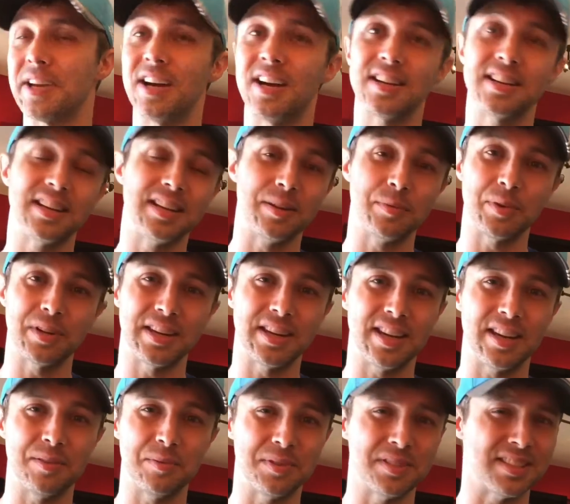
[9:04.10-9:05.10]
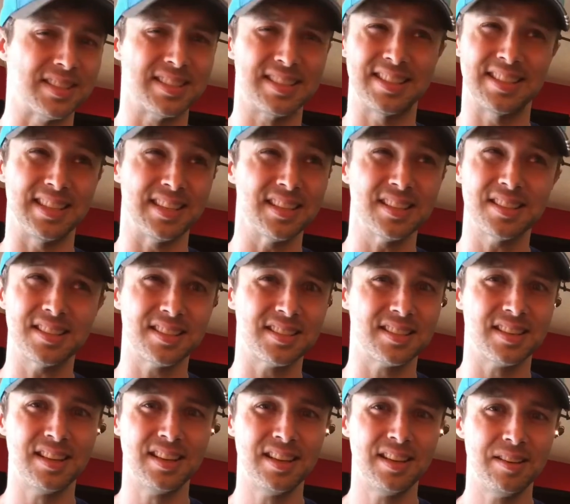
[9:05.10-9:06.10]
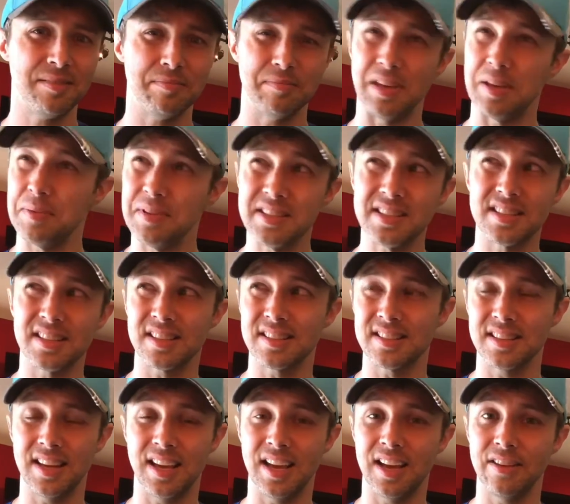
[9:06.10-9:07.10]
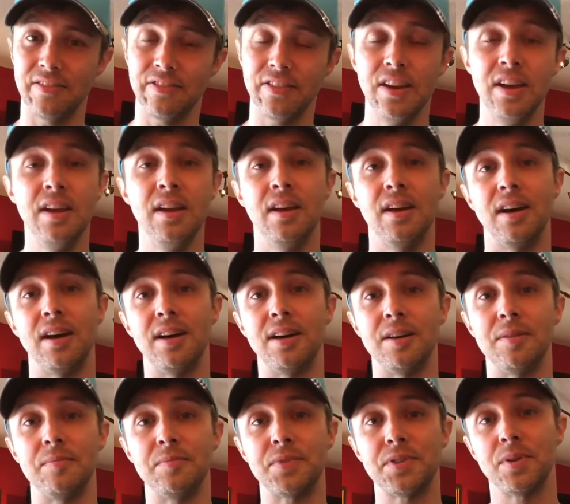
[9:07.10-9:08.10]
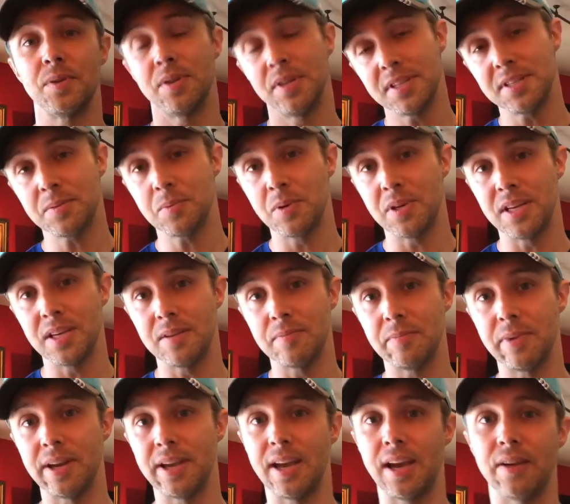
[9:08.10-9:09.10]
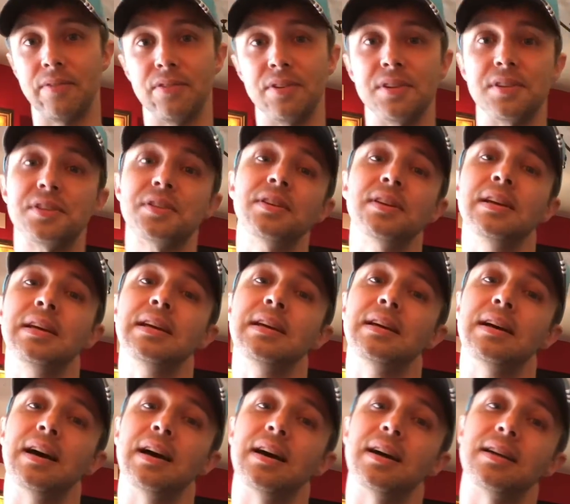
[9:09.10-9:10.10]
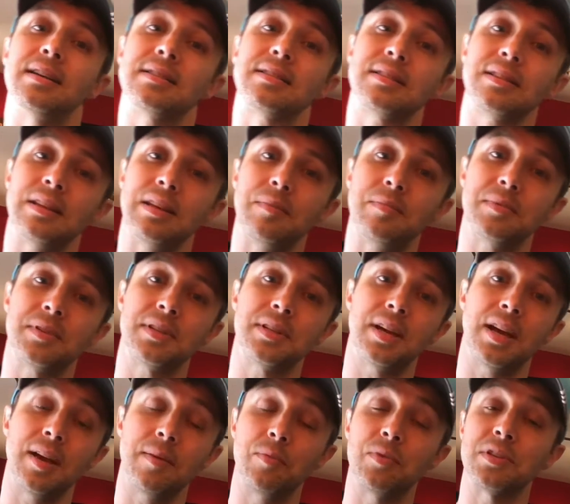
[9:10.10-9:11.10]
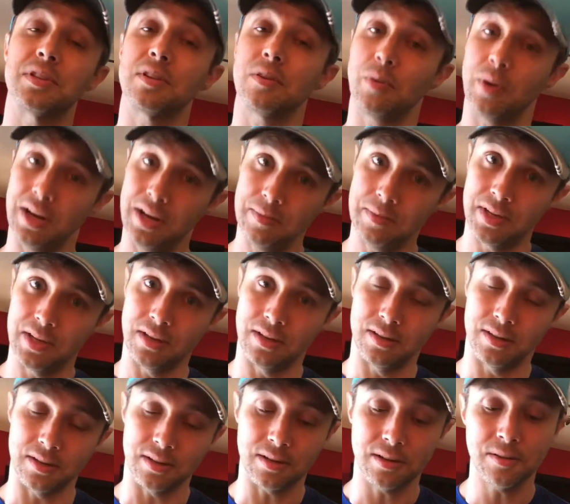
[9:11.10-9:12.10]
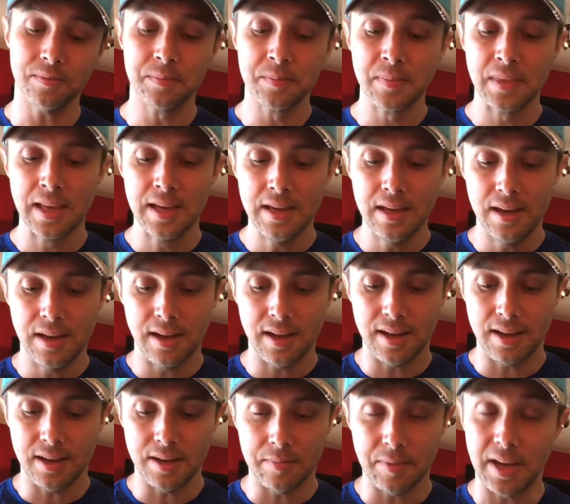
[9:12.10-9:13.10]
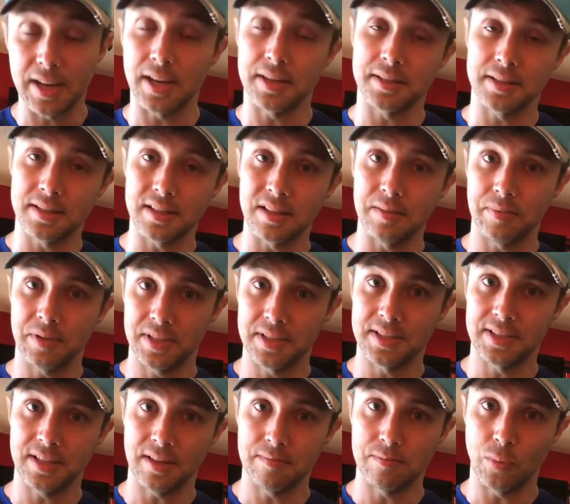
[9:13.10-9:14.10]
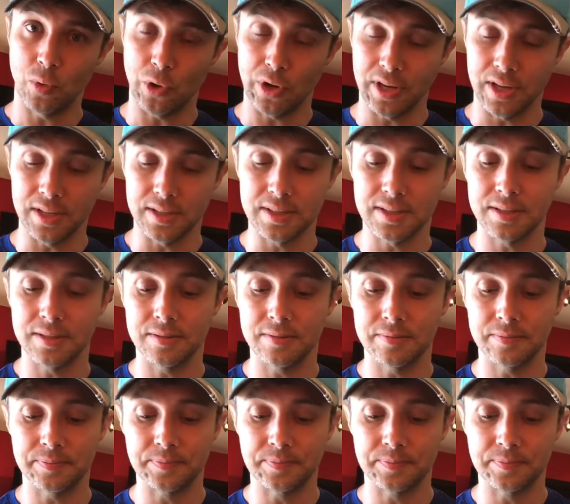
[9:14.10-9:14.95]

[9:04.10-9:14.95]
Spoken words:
I got in any one night was 6, maybe 6.5. So this week, my average sleep time was quite a bit longer. I got to sleep in some mornings.